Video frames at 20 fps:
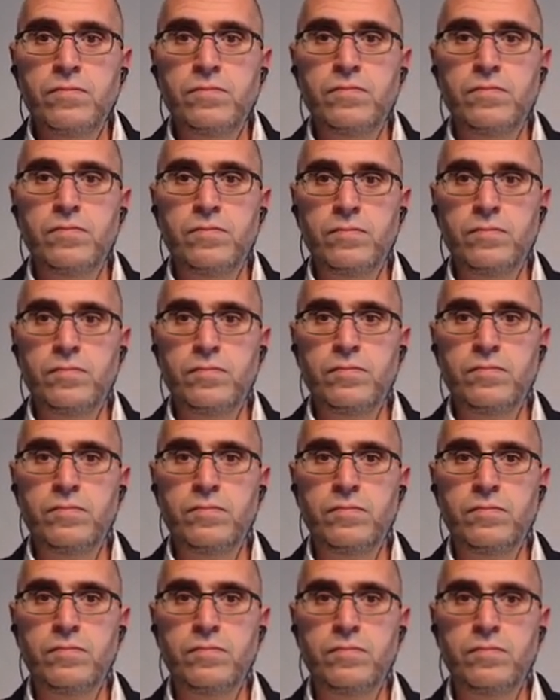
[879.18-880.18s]

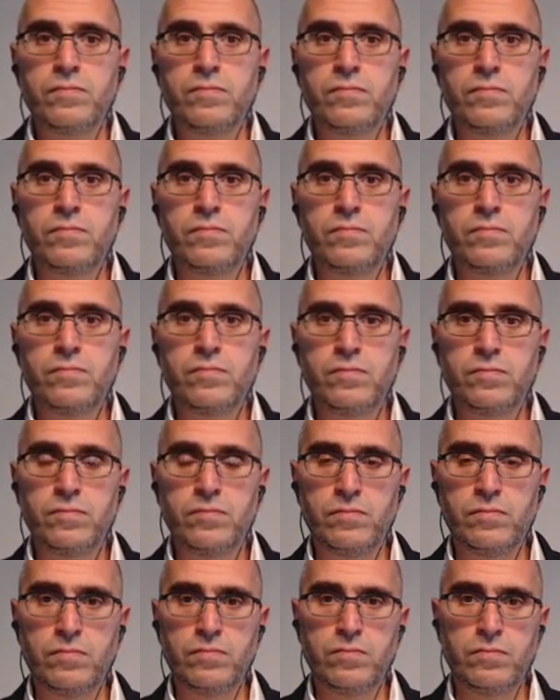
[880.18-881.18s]

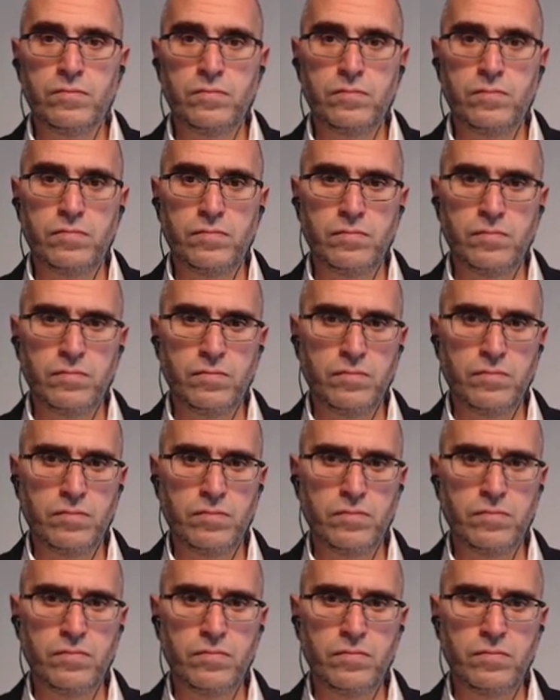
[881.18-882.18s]

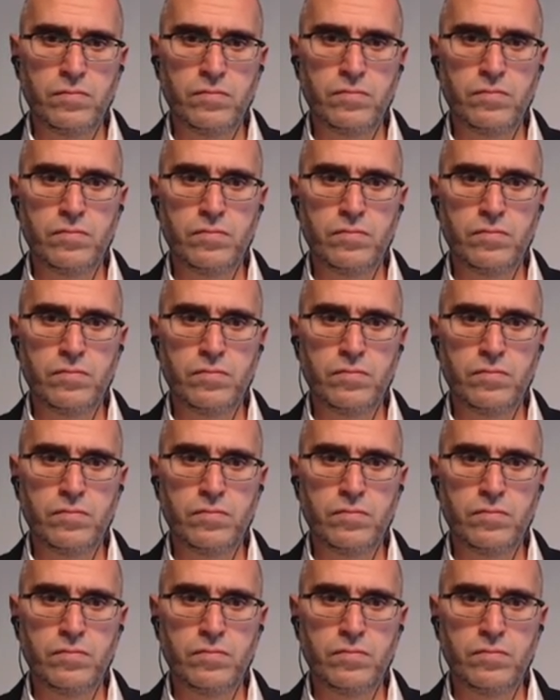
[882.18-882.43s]
[no speech]